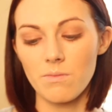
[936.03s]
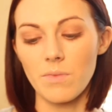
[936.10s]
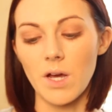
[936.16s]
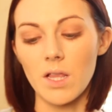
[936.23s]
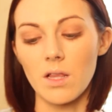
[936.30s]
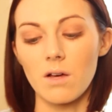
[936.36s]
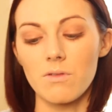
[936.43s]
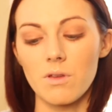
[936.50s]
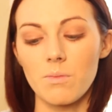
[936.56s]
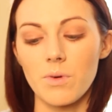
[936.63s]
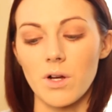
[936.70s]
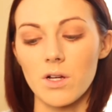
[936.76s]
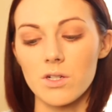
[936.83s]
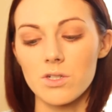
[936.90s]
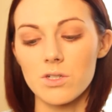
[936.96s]
I love the
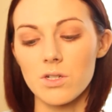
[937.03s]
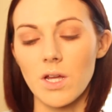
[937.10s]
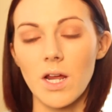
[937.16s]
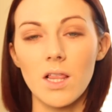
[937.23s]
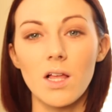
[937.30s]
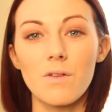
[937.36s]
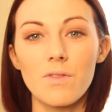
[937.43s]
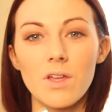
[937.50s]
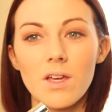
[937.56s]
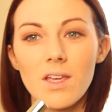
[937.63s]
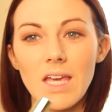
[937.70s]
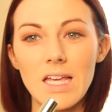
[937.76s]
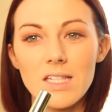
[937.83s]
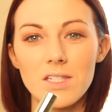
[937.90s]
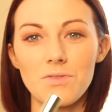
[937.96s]
brush, and I love the
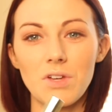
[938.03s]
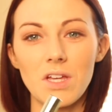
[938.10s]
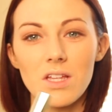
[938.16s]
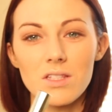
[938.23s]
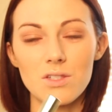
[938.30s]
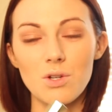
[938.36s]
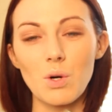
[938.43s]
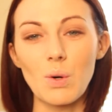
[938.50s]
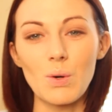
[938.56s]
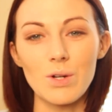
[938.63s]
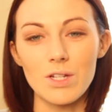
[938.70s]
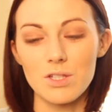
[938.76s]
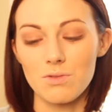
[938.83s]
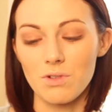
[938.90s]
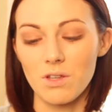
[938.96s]
case of it. It's gold.
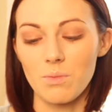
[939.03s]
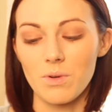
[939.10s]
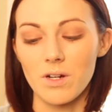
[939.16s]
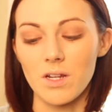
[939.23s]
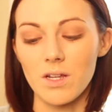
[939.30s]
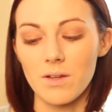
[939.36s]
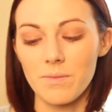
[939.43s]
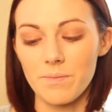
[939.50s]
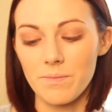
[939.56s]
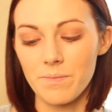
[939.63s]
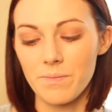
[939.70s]
It's really pretty.